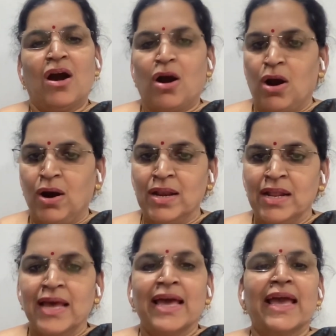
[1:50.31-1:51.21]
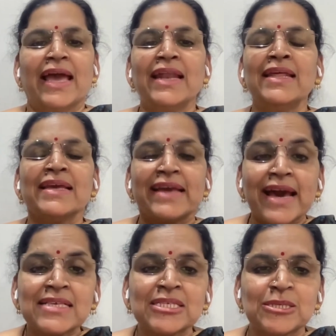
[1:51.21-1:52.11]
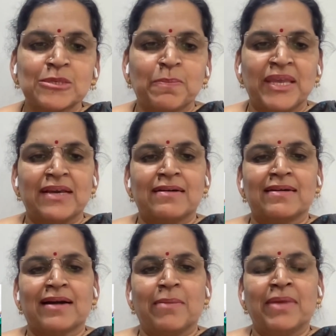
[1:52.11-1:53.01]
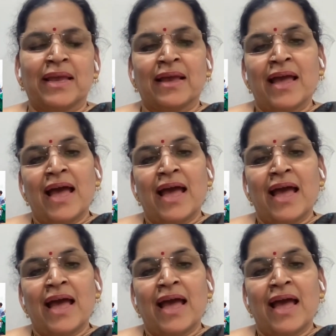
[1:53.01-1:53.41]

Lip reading: Or any guest speaker coming